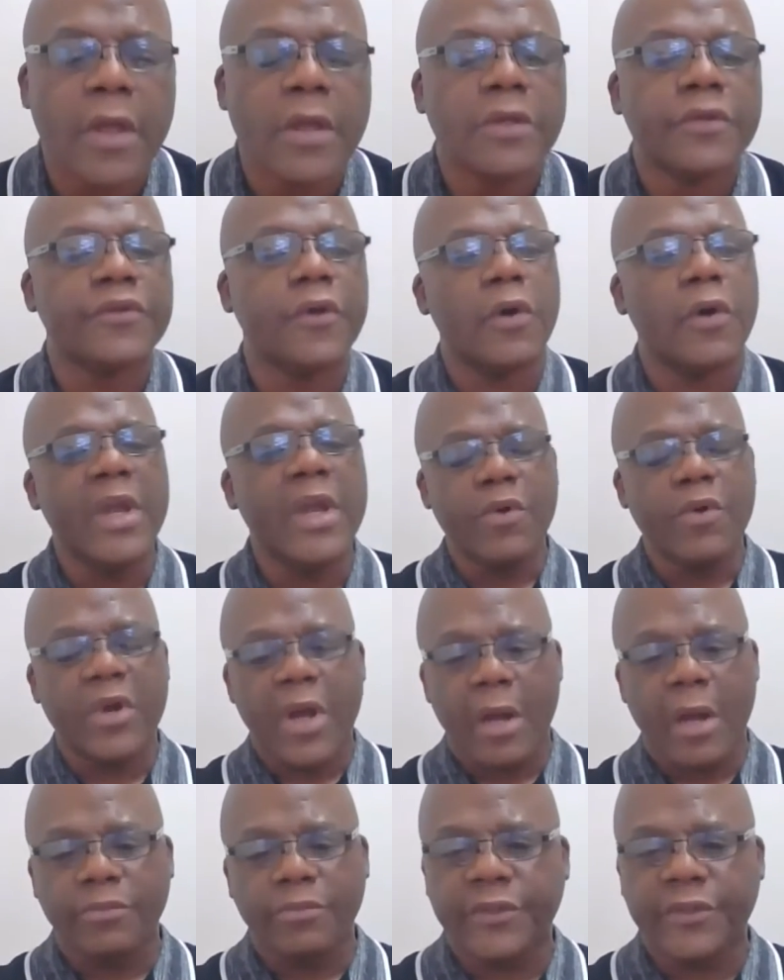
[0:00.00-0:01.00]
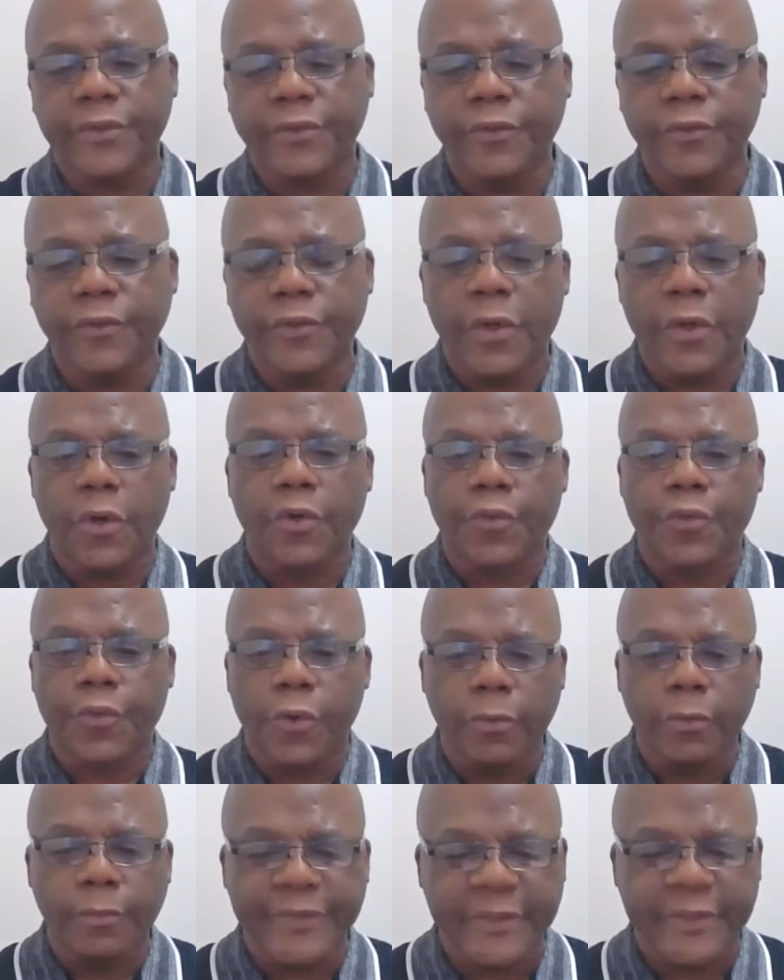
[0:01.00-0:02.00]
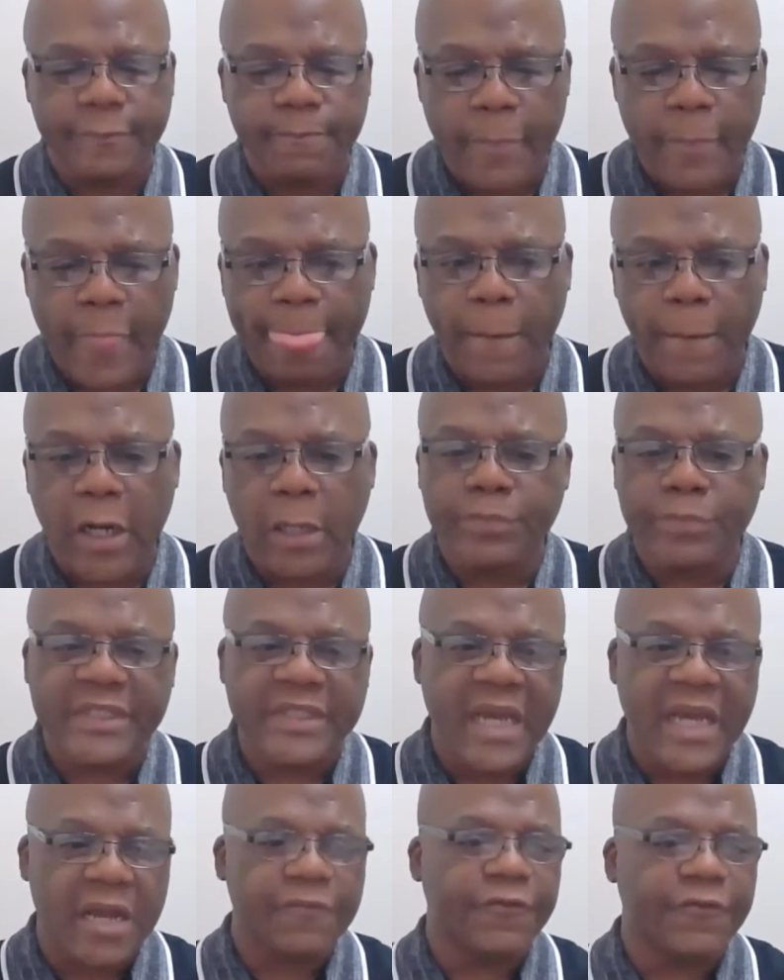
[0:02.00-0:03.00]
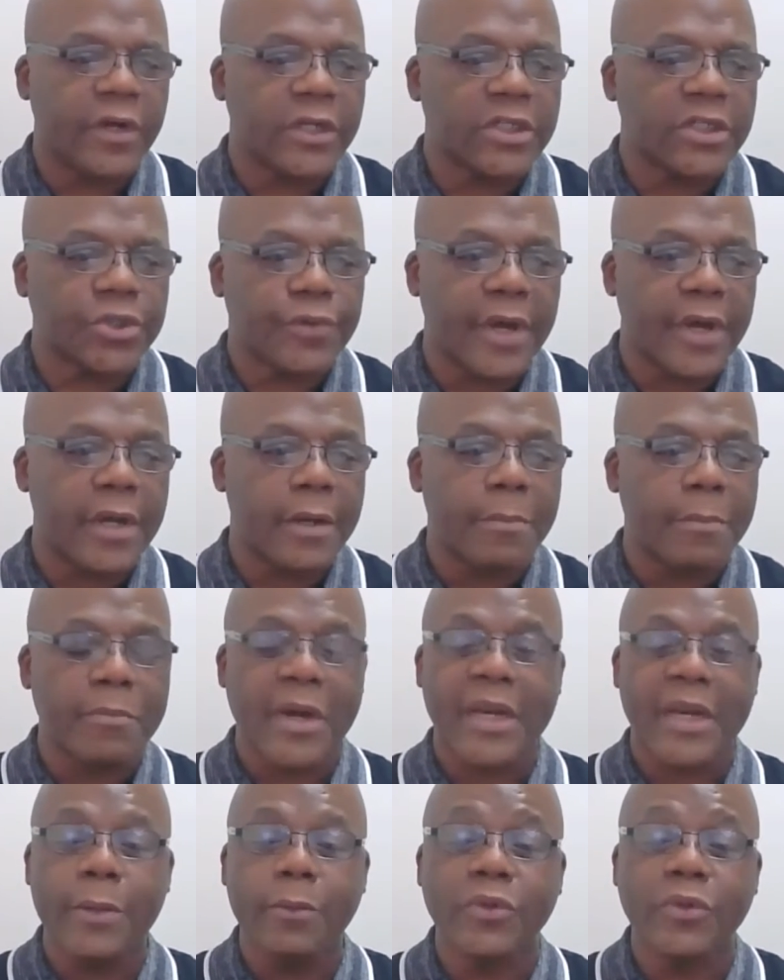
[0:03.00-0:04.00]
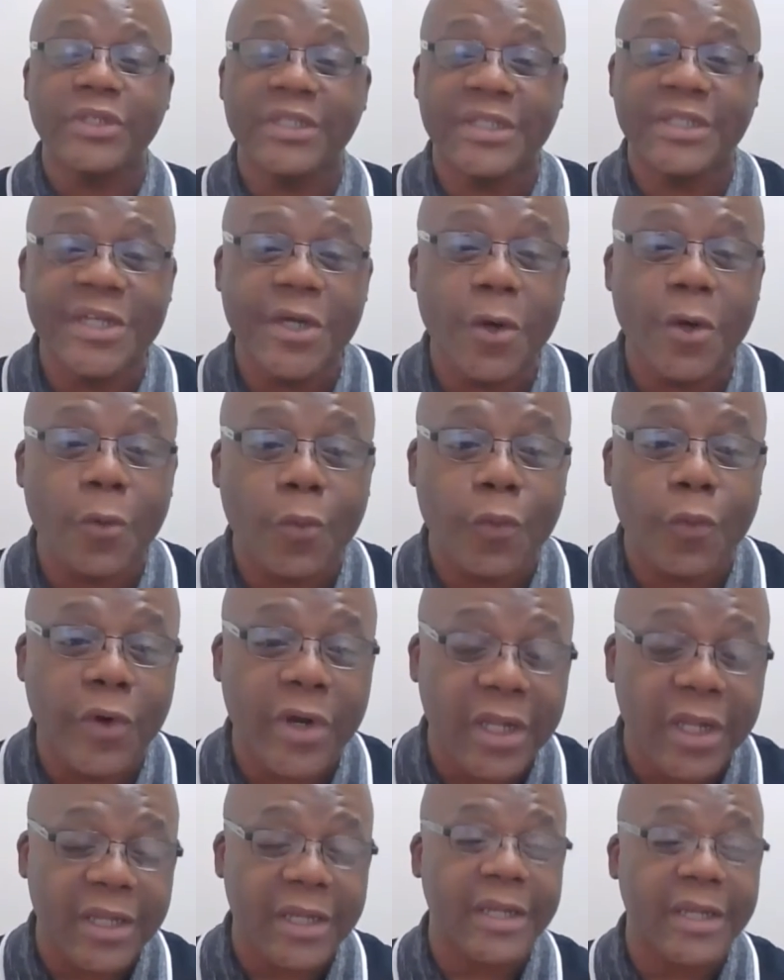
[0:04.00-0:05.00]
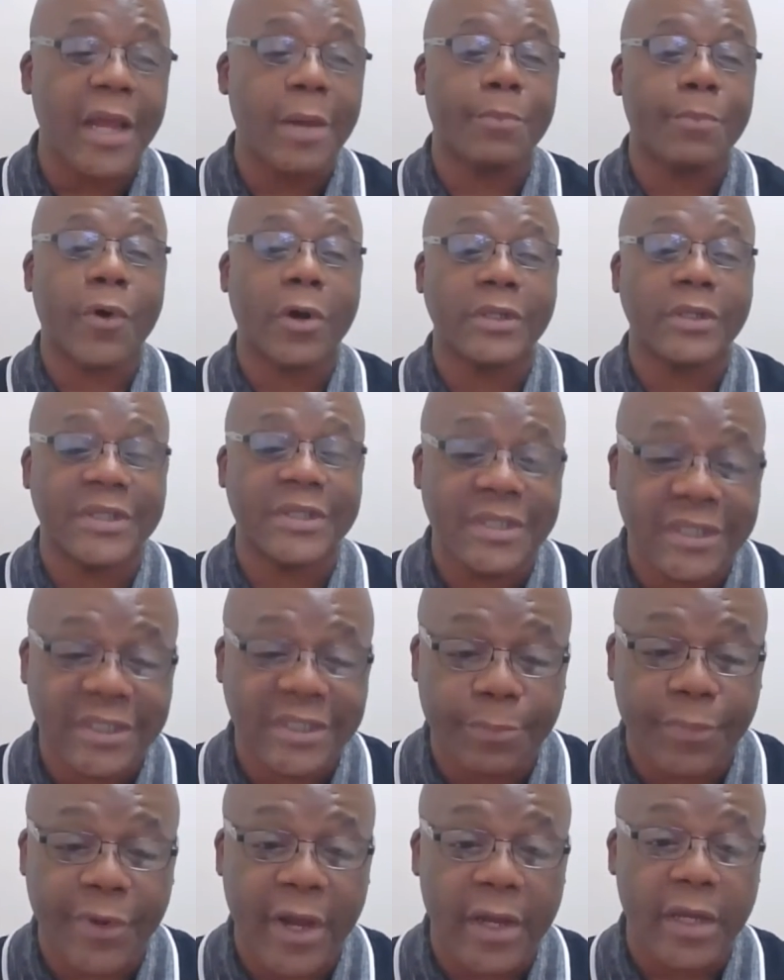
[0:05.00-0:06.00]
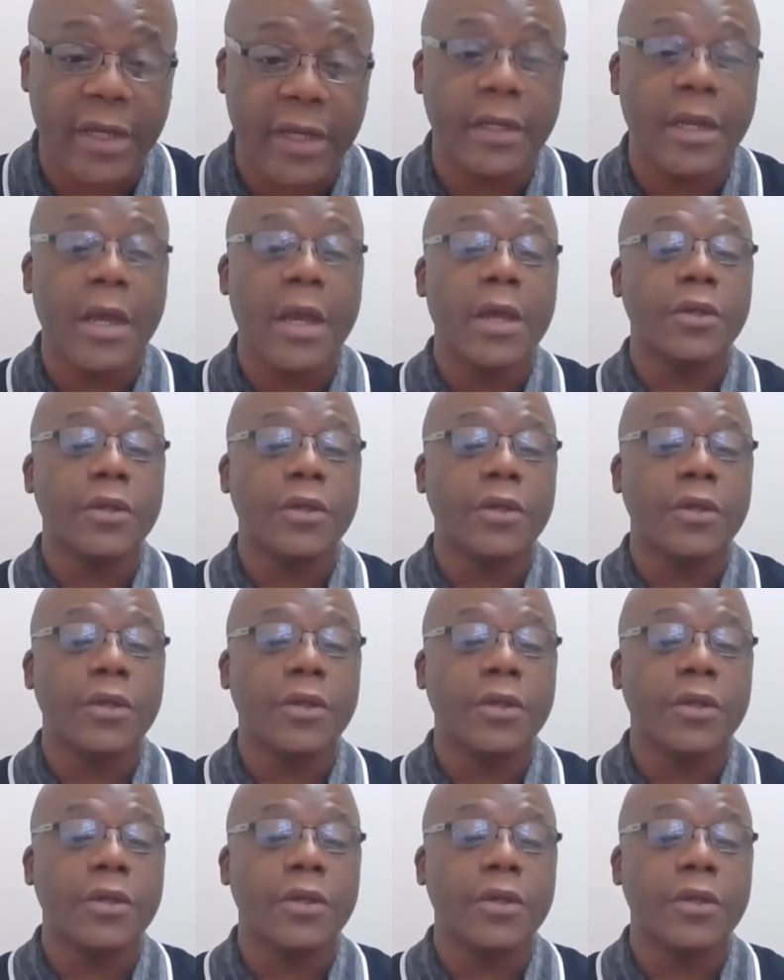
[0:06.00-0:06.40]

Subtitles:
So he would come to groups upset, frustrated, but he was still willing and participating,